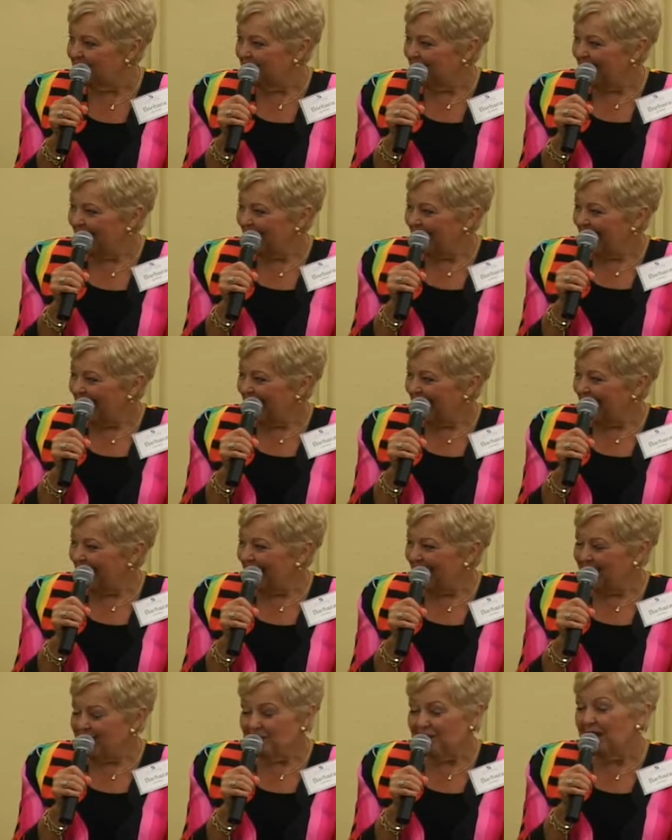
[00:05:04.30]
Mm-hmm.
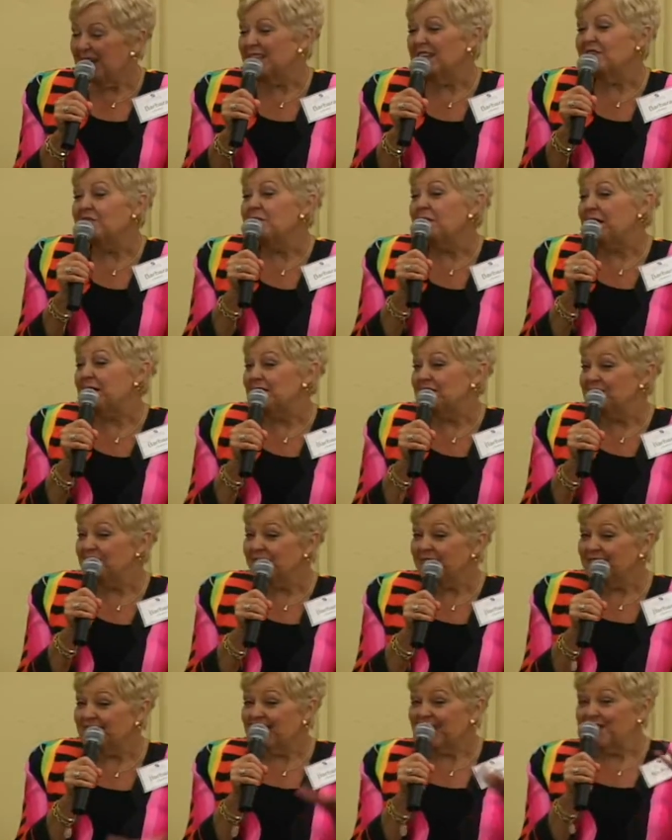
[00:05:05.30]
And what I love about
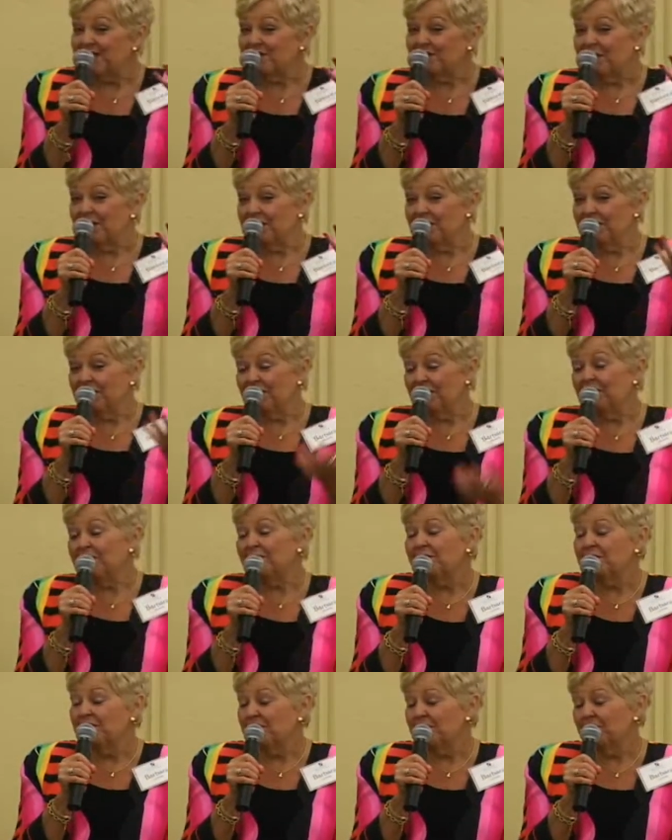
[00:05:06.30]
enthusiasm are the
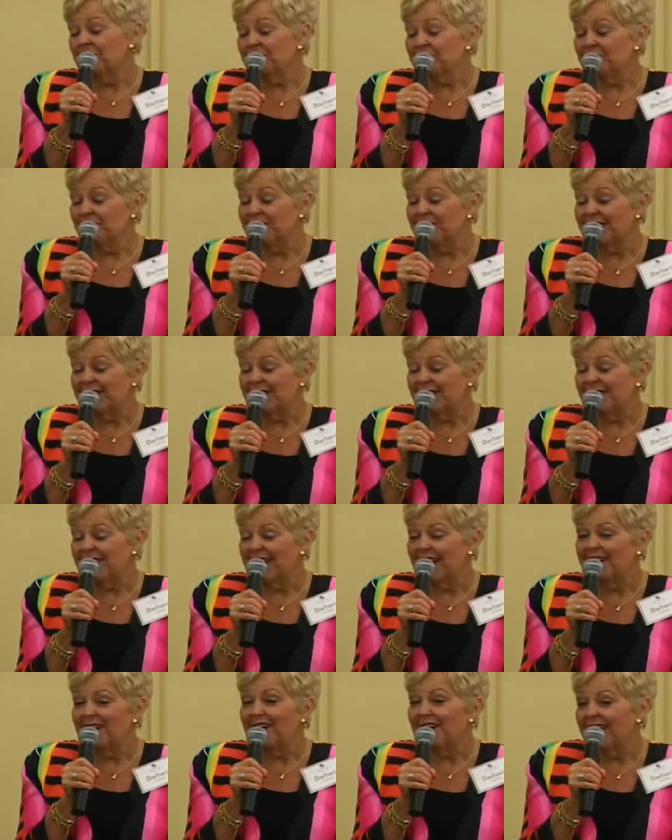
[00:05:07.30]
root words of
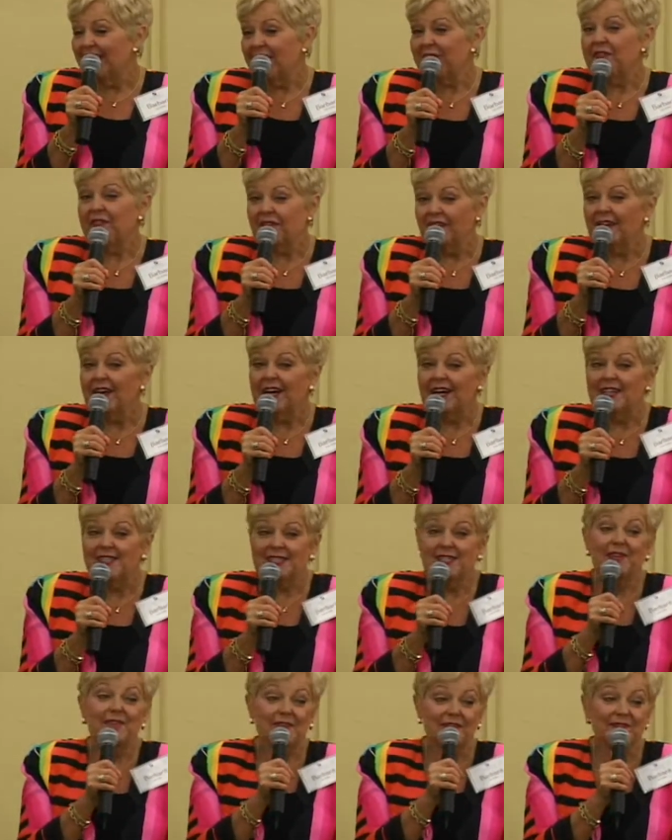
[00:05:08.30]
that are
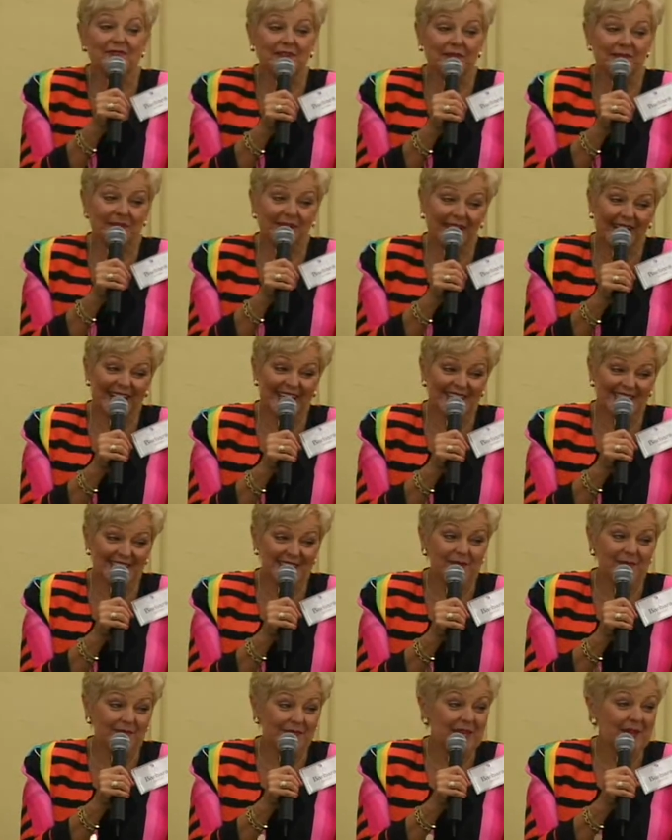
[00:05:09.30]
entheos, ever from God,
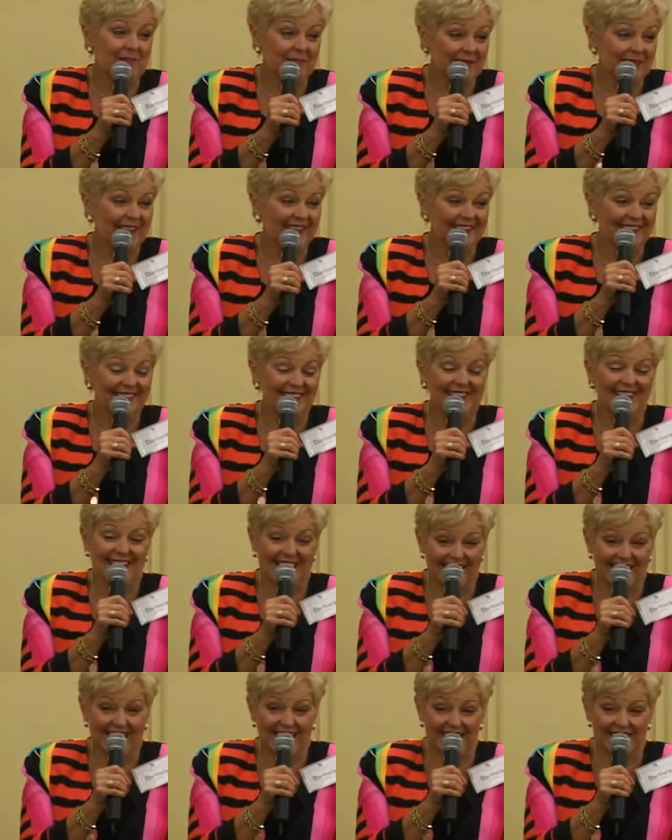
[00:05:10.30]
something bigger than
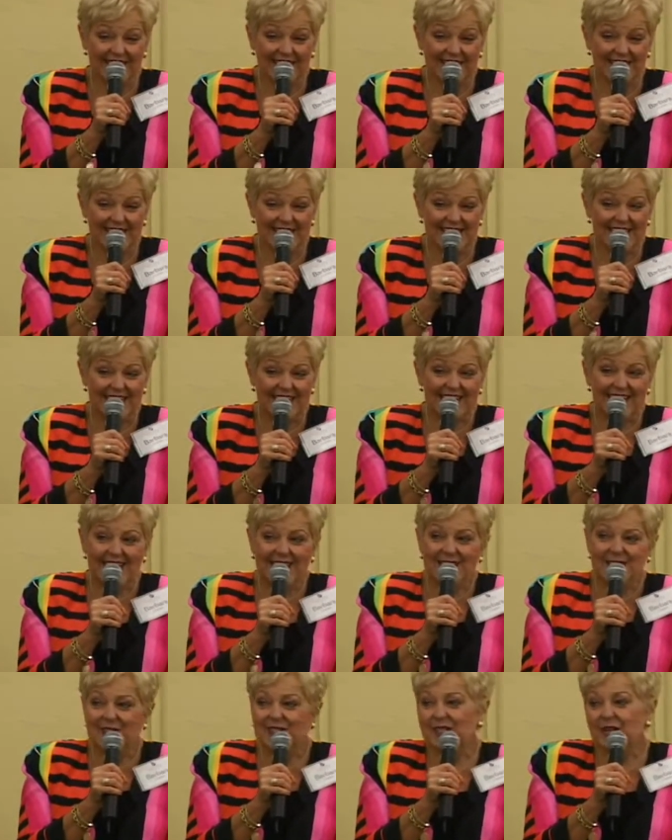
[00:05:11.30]
any of us.
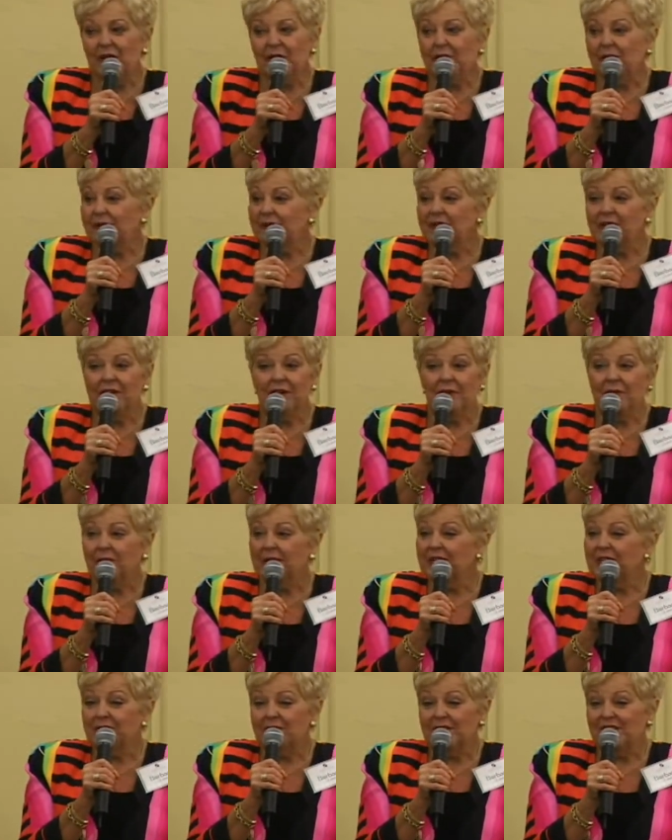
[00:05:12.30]
So, you know,
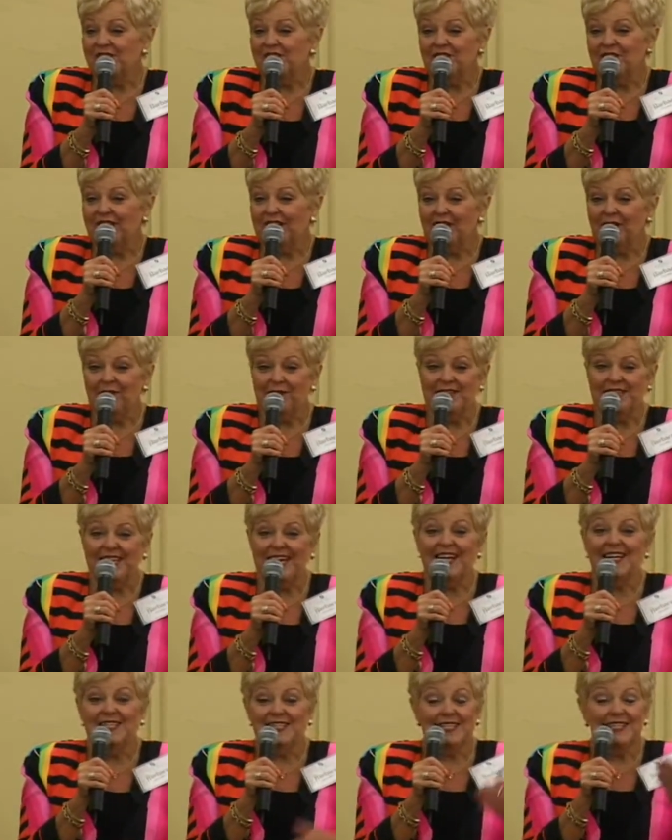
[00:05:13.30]
one question I always
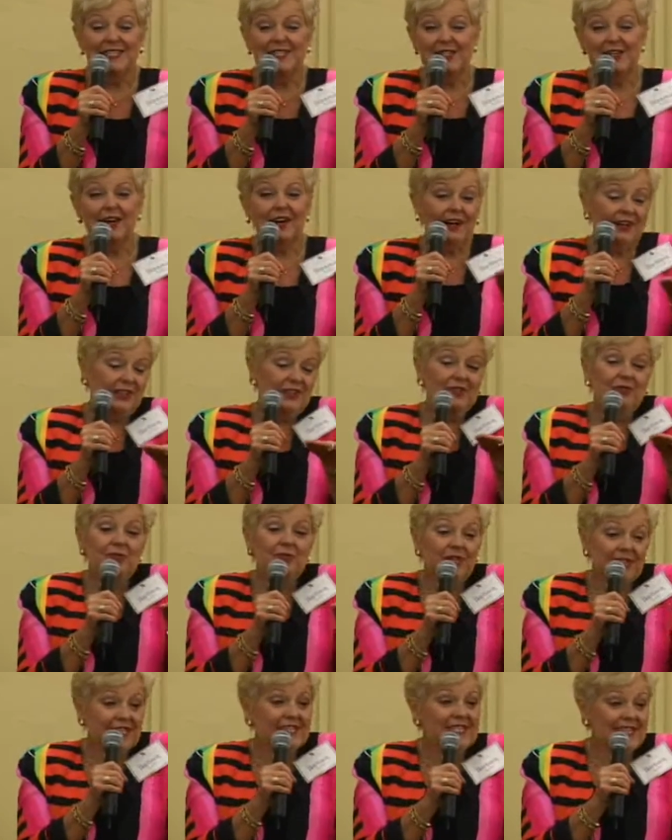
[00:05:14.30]
ask is, are you
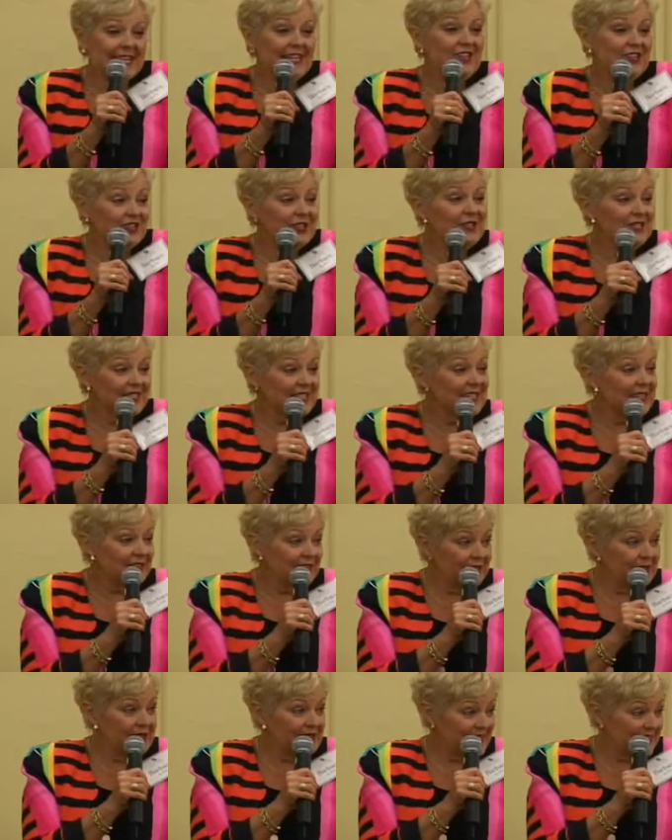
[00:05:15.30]
contagiously
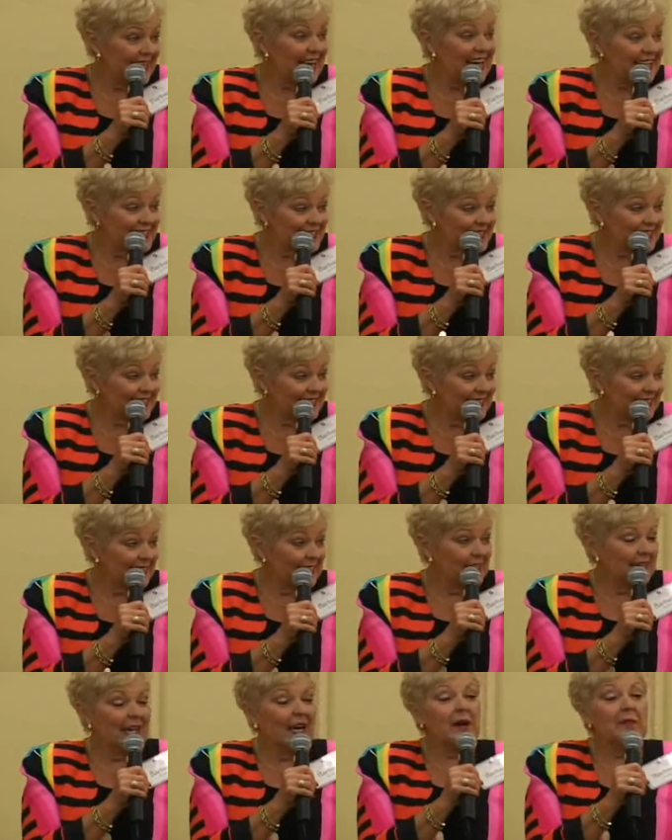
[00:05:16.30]
enthusiastic
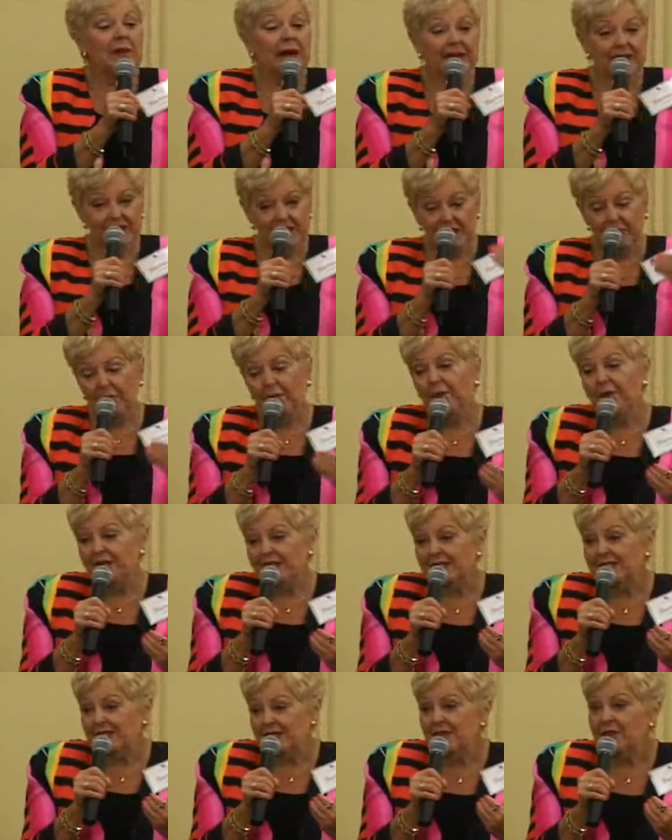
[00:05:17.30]
about the
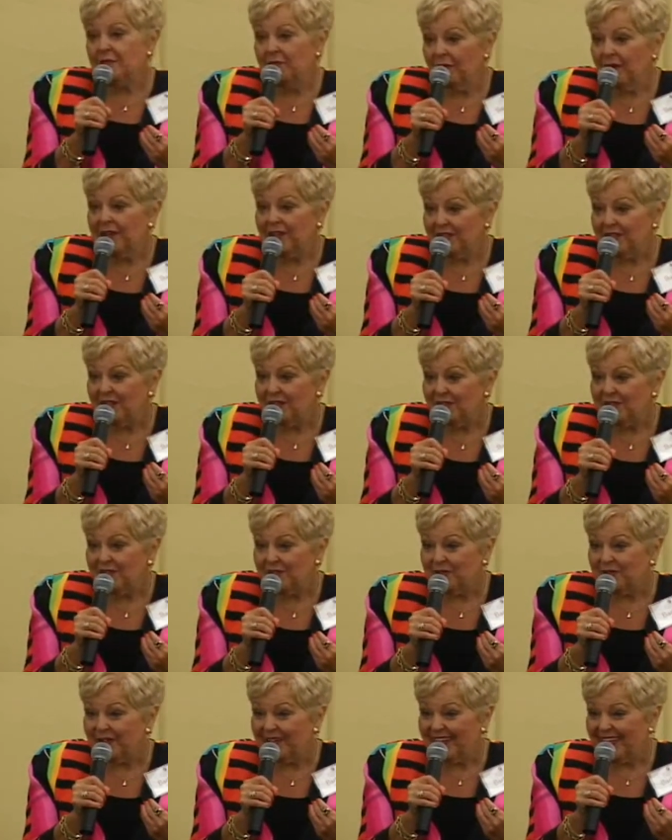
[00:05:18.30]
importance of the work that you're
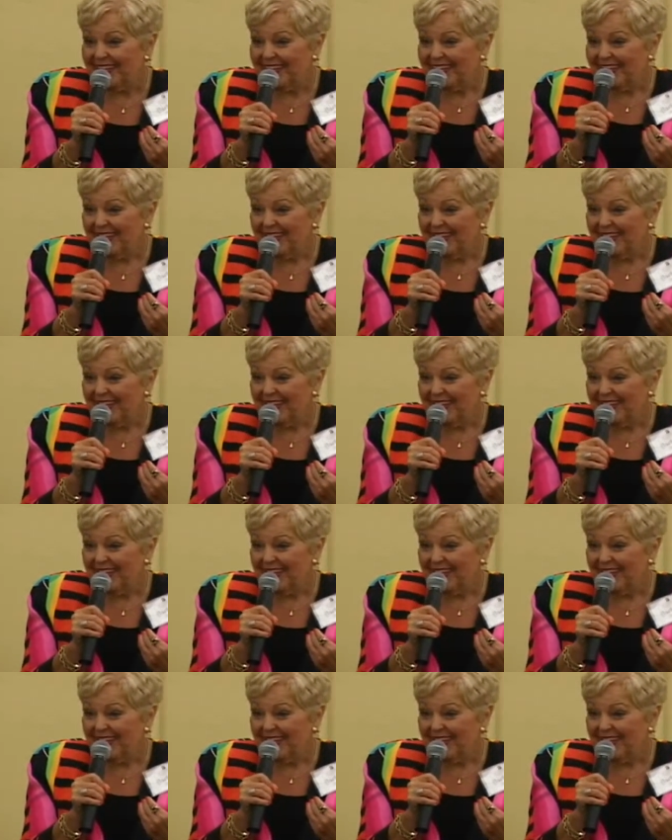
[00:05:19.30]
doing?